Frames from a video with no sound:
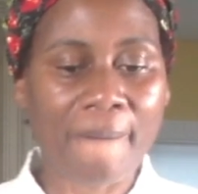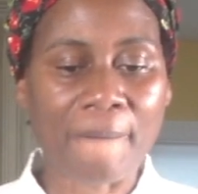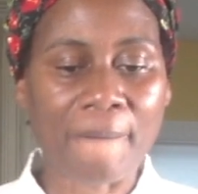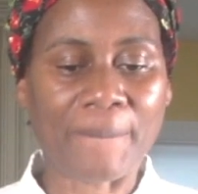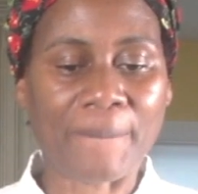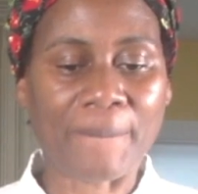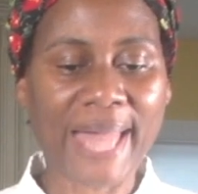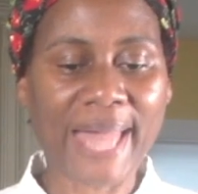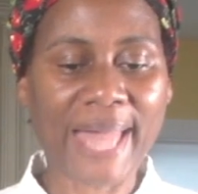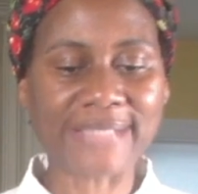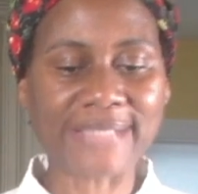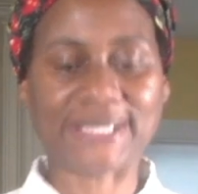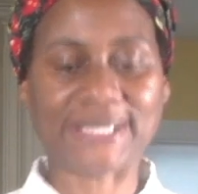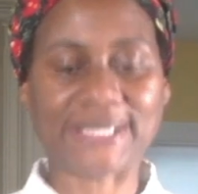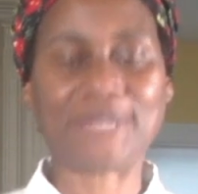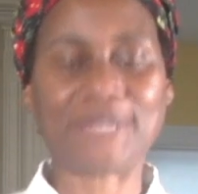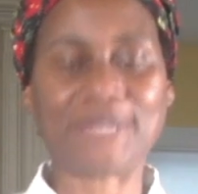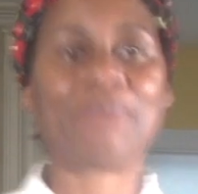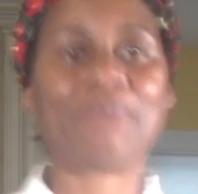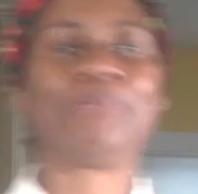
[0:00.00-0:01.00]

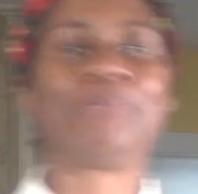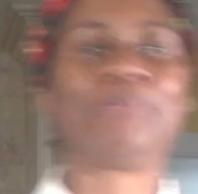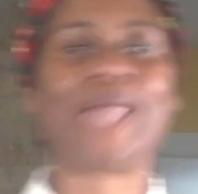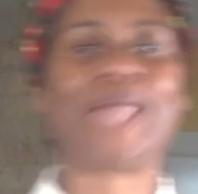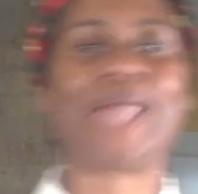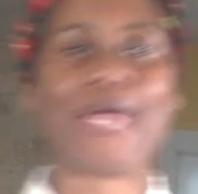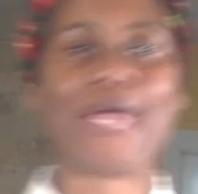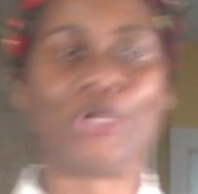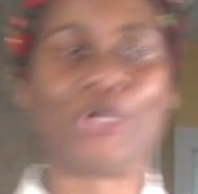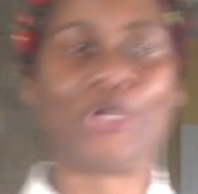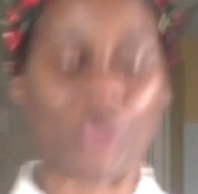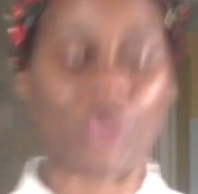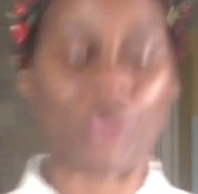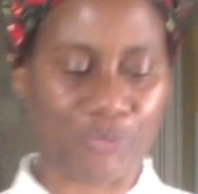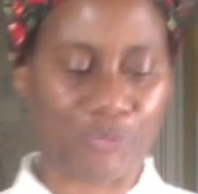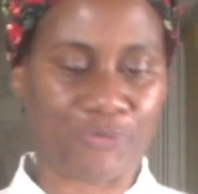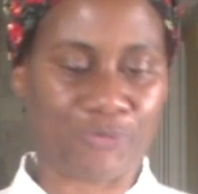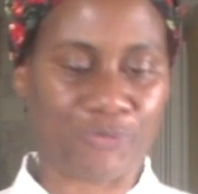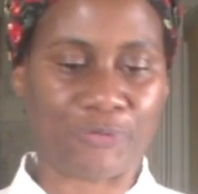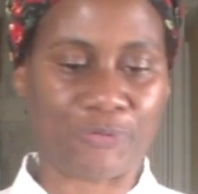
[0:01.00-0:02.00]
plantain banana loaf.
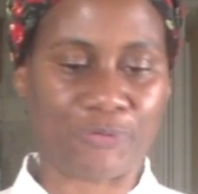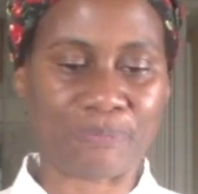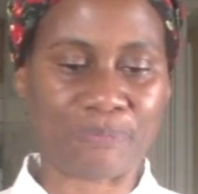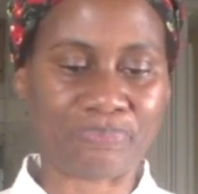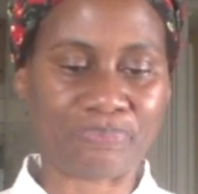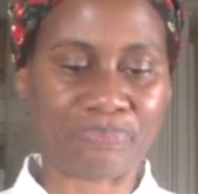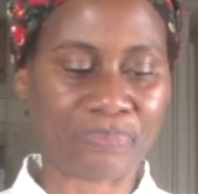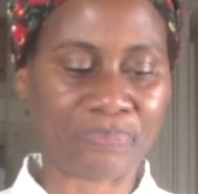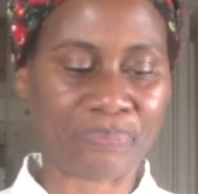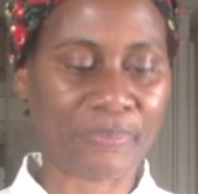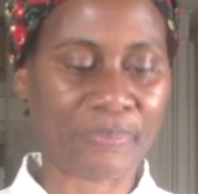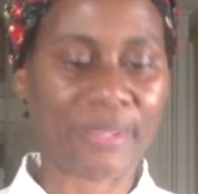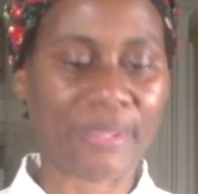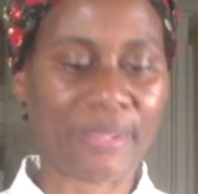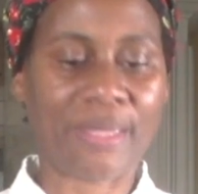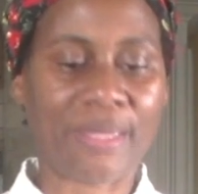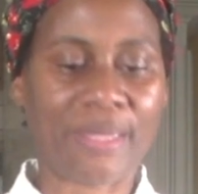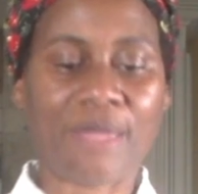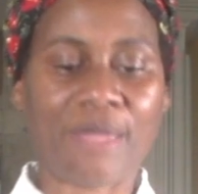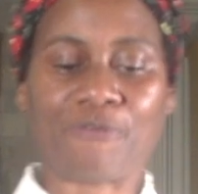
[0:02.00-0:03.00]

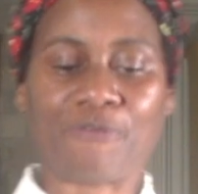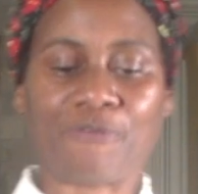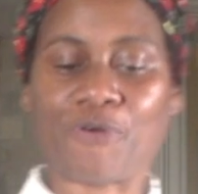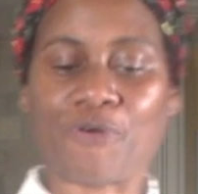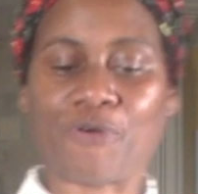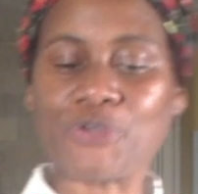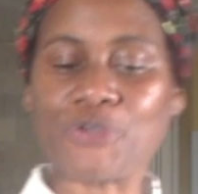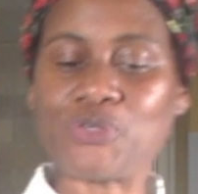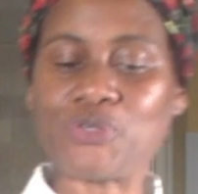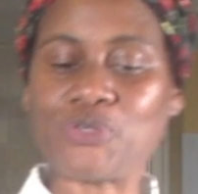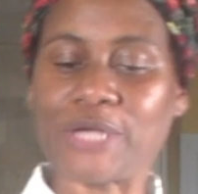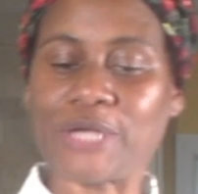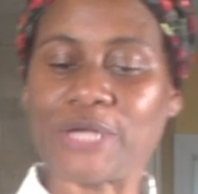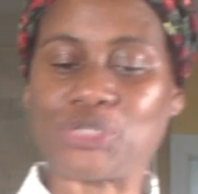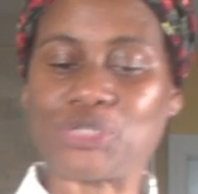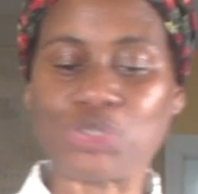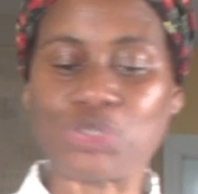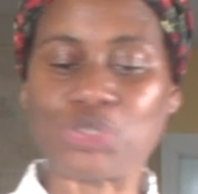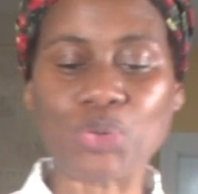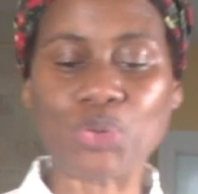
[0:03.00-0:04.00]
First, you get
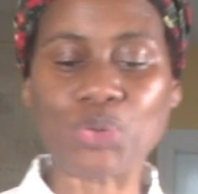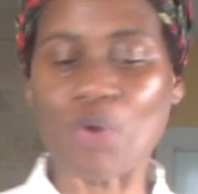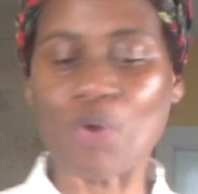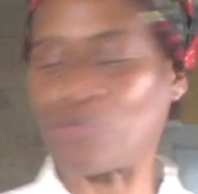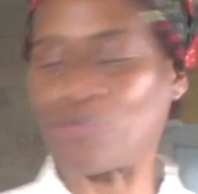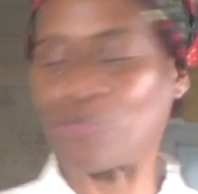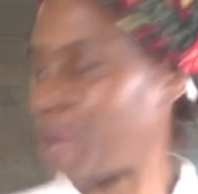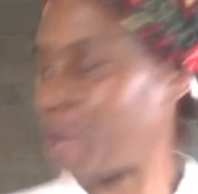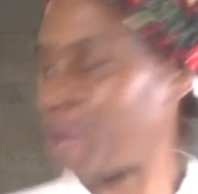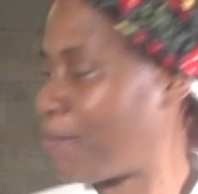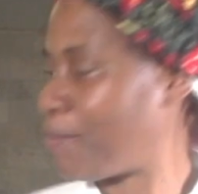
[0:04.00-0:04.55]
2 overripe